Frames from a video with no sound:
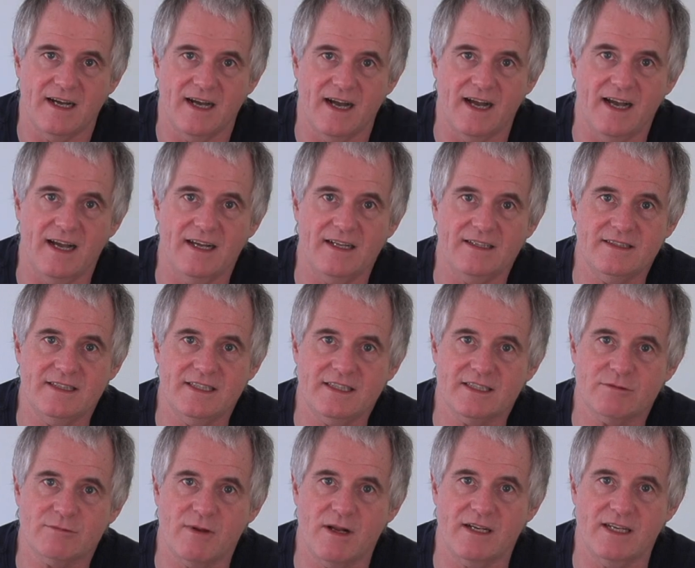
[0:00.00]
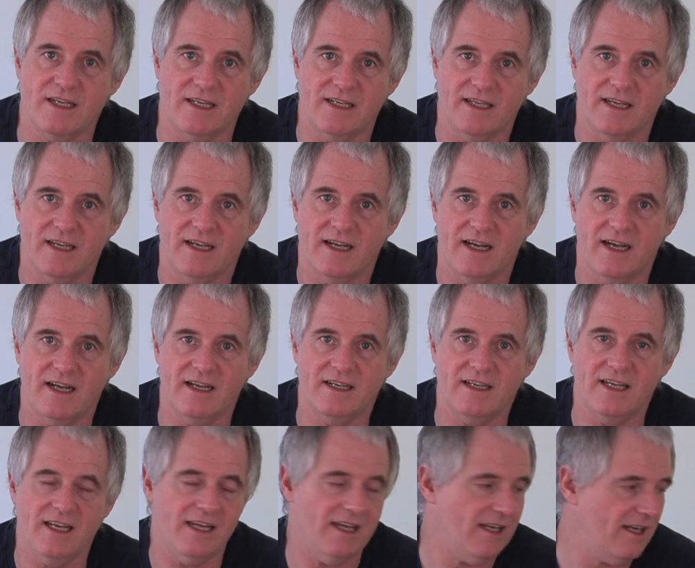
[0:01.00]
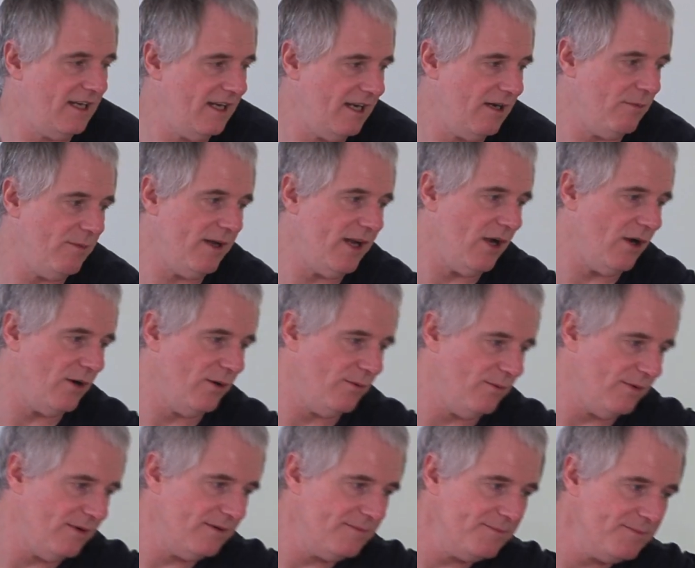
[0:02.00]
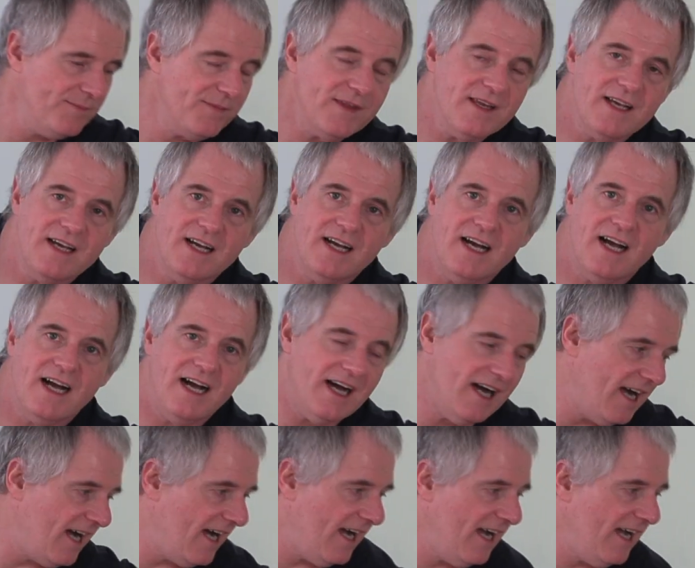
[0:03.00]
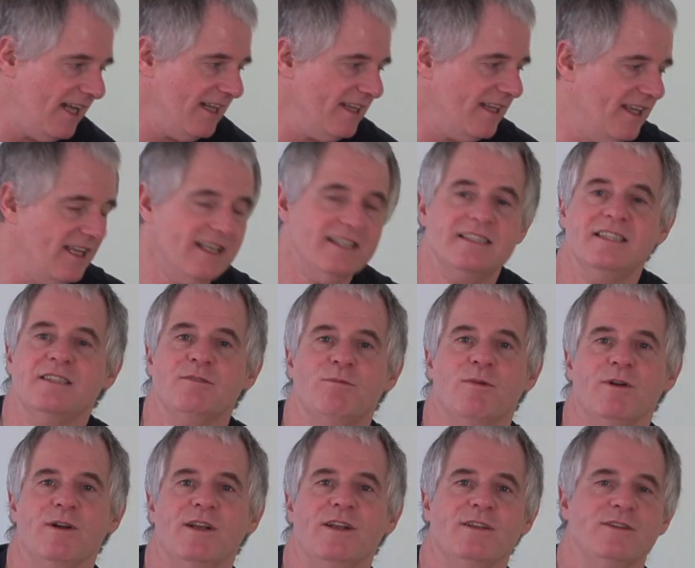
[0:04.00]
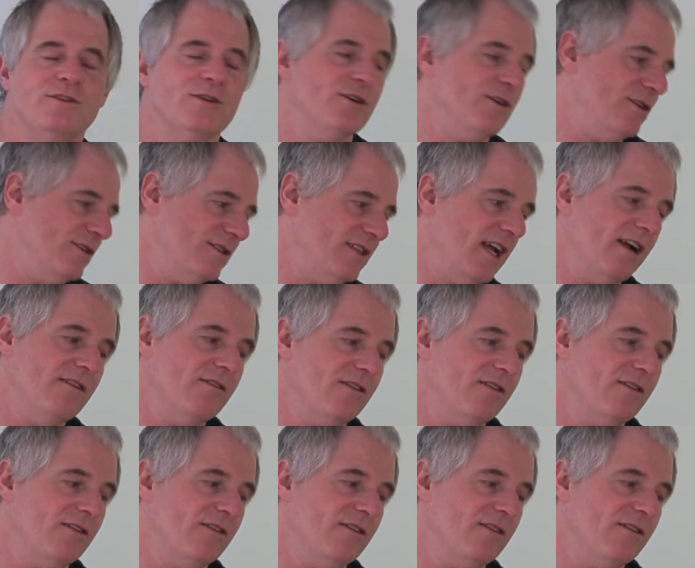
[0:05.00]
And it's ready. And here we go. And this is what it turns out